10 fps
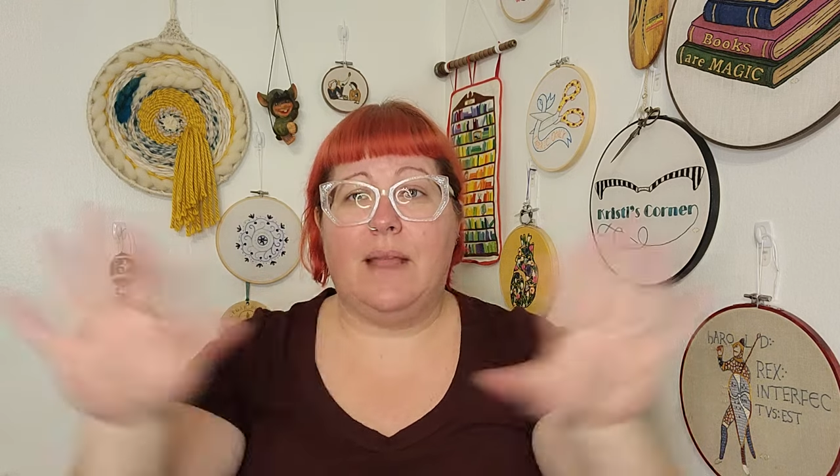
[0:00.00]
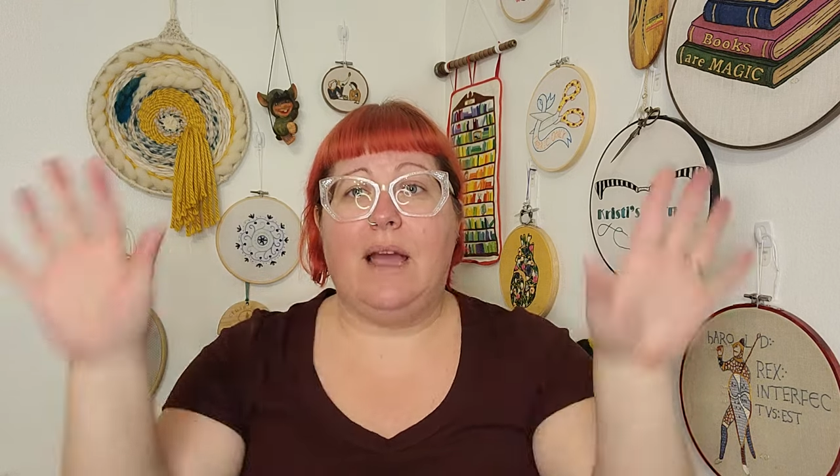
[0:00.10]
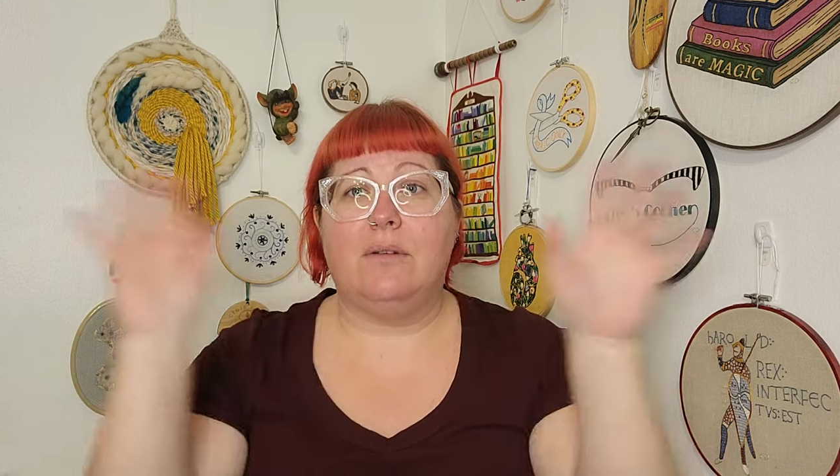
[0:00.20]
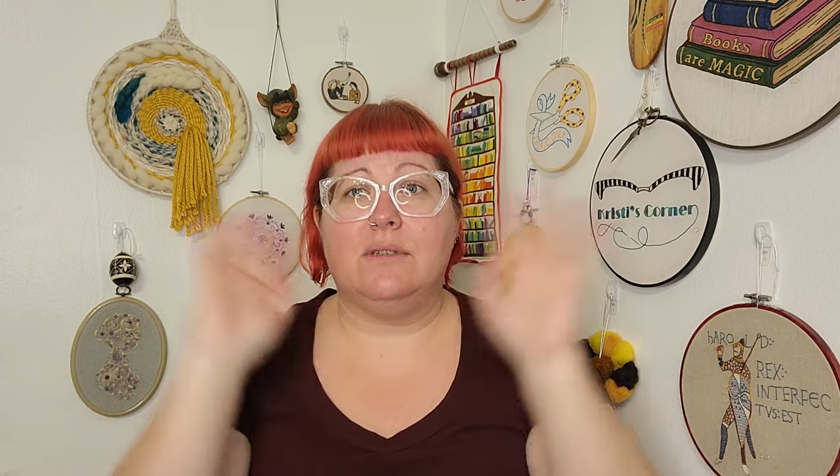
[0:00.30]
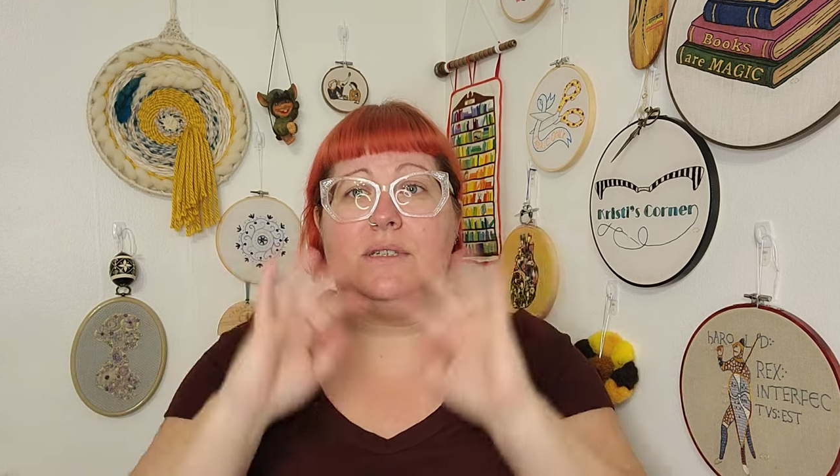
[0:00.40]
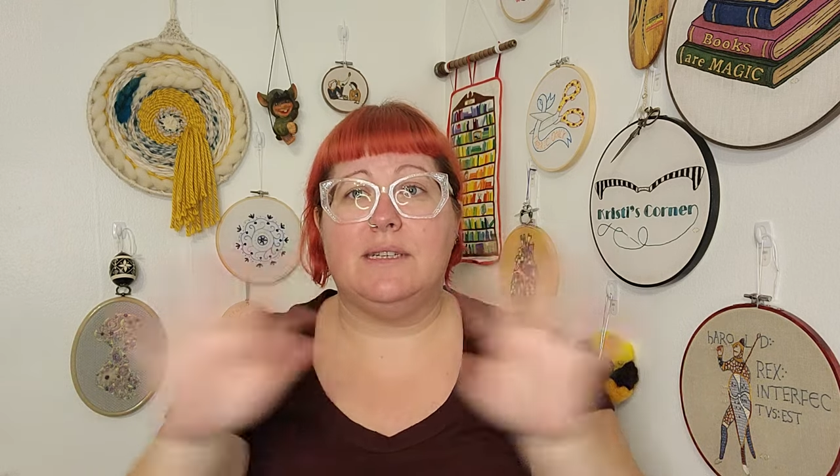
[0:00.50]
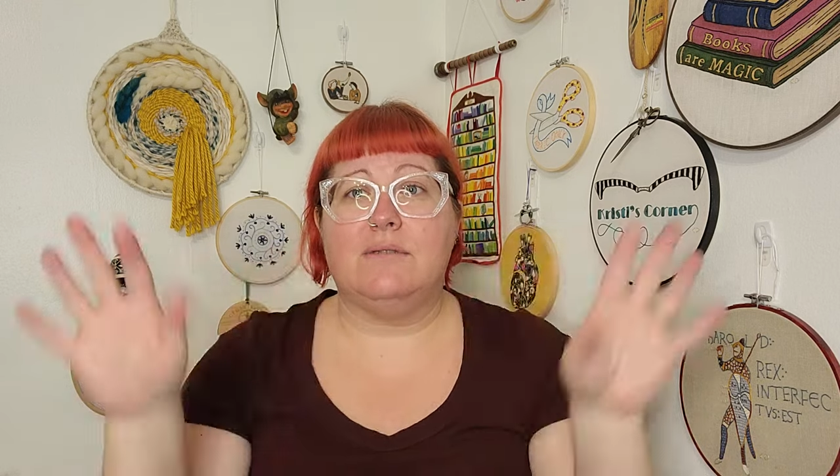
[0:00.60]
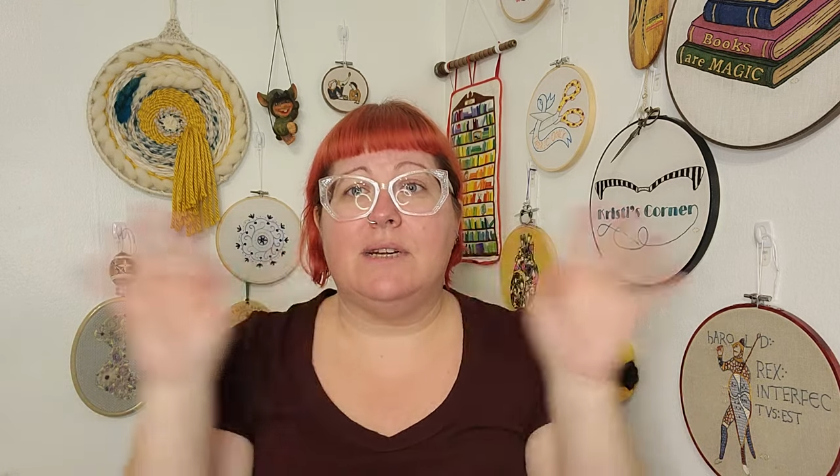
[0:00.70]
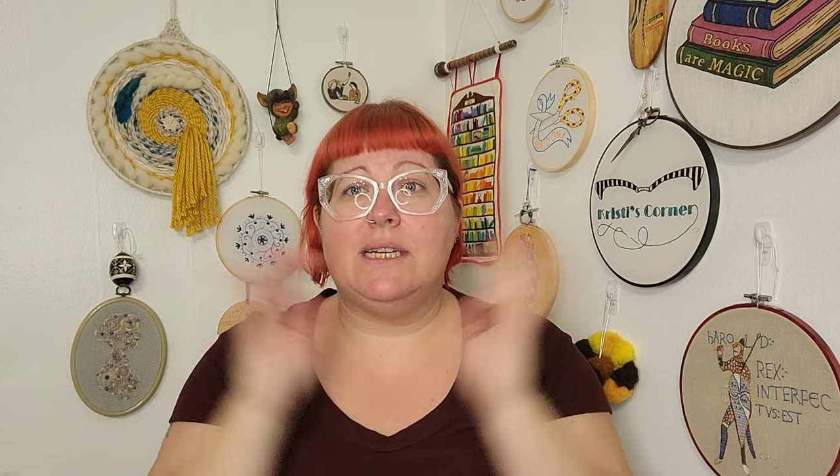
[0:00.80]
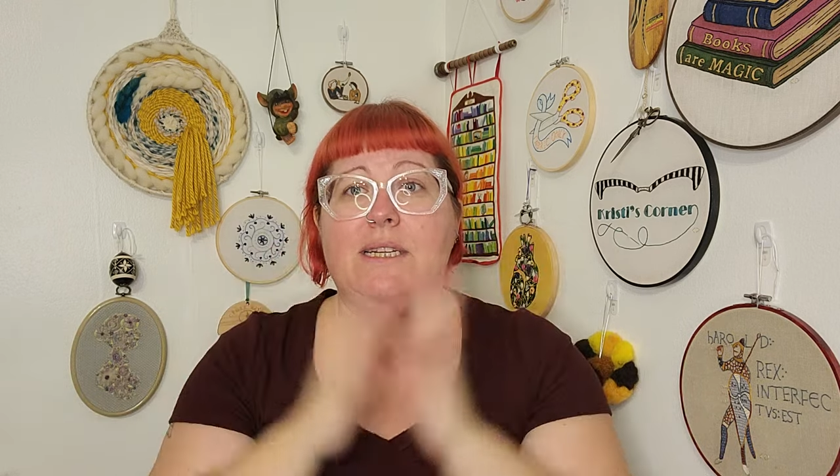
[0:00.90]
out
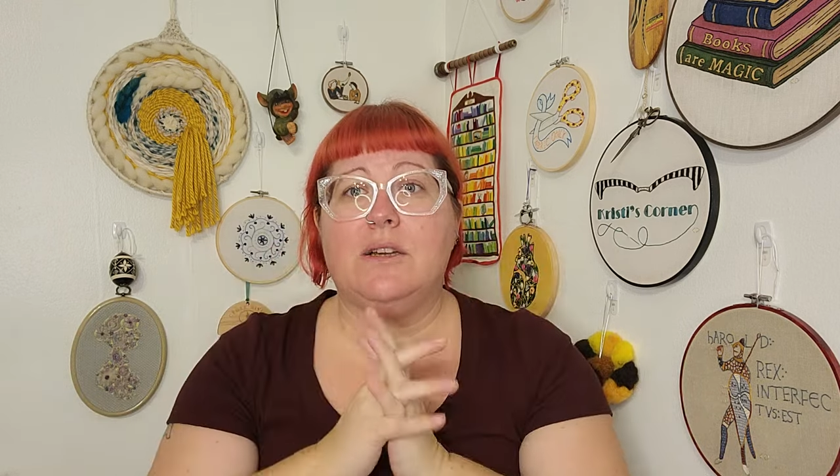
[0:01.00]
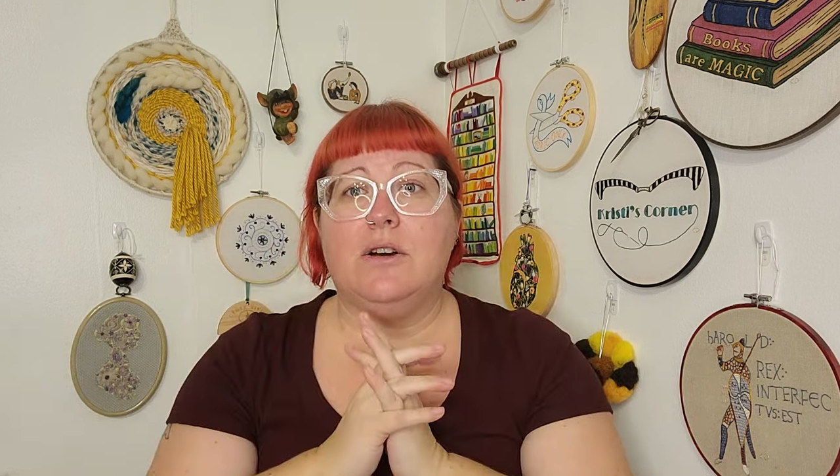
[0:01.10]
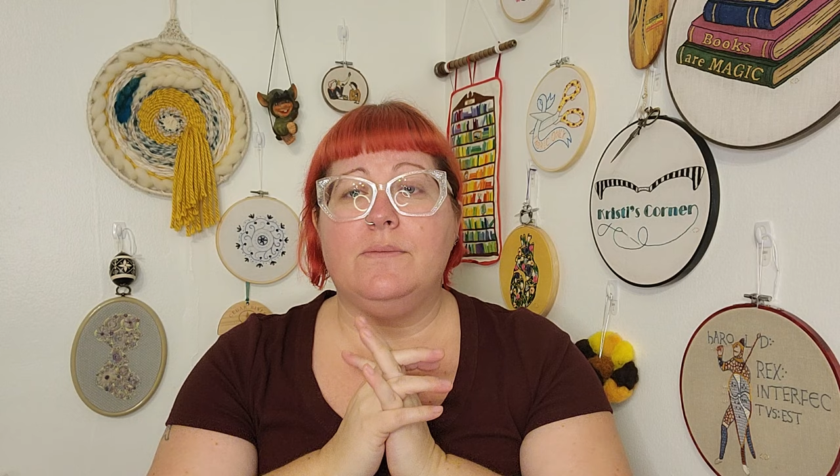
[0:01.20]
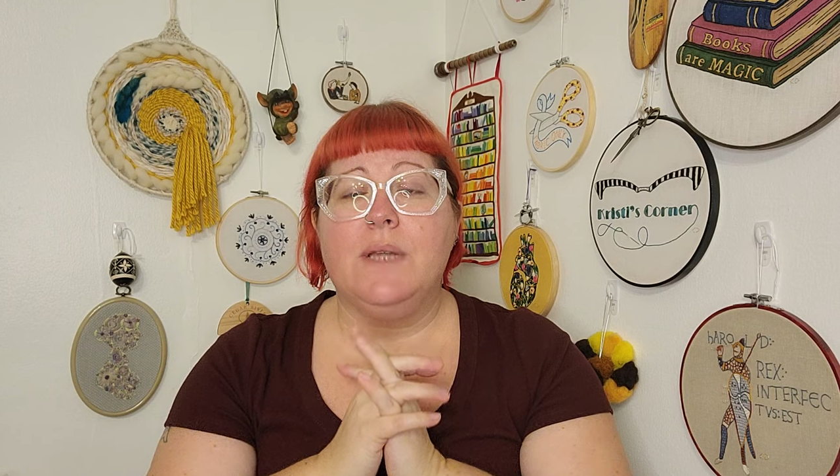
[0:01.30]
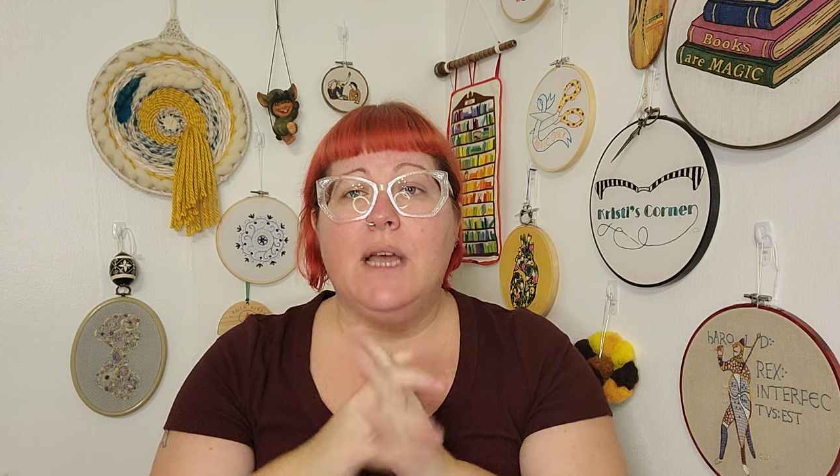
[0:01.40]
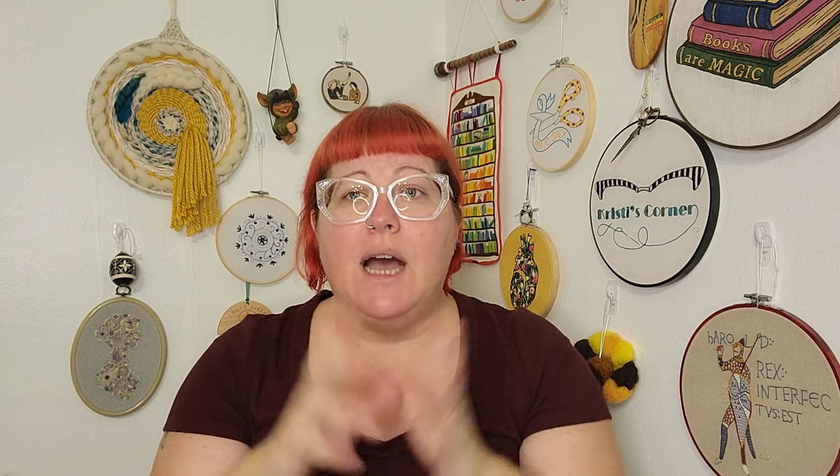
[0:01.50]
and ready to go.